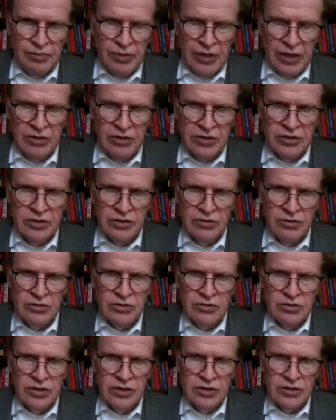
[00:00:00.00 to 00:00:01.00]
parity
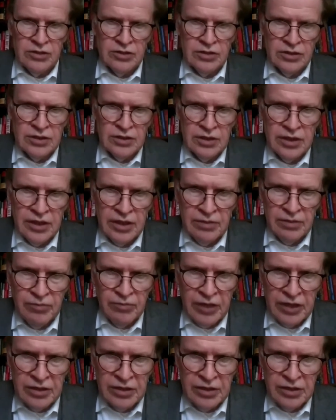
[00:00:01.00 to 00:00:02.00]
alterations in that
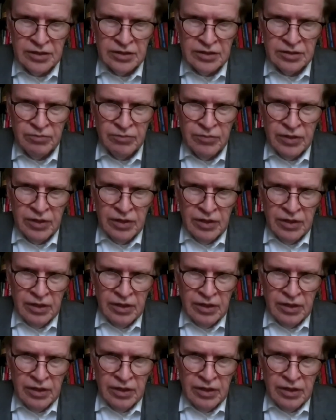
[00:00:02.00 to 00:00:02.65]
mechanism